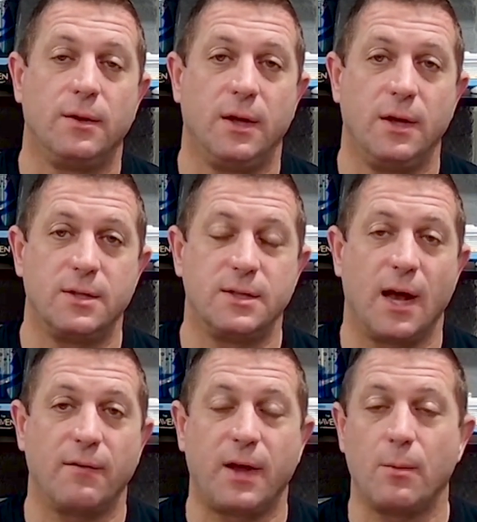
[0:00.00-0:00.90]
The
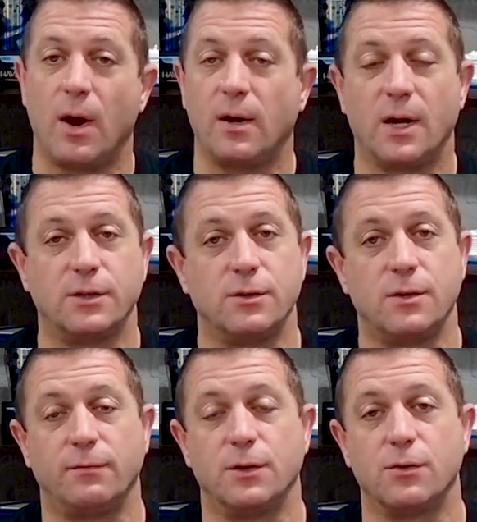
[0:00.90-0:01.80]
staff came around and got you
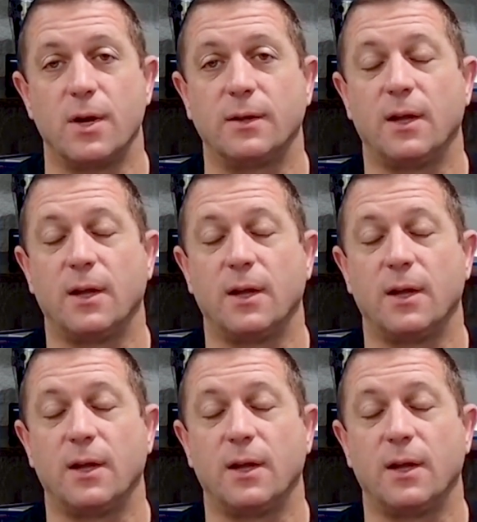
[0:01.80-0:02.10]
stuff to drink.